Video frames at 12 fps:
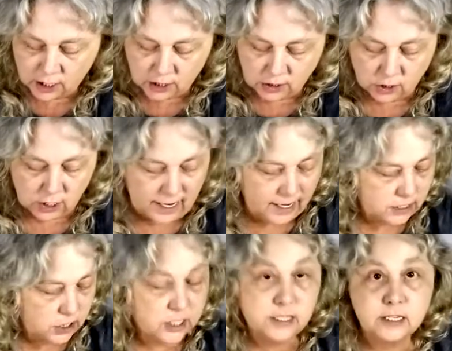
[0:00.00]

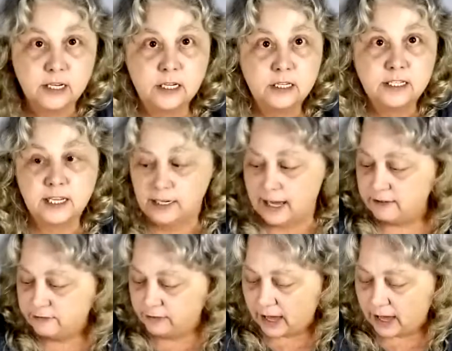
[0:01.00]
edges to lay flat.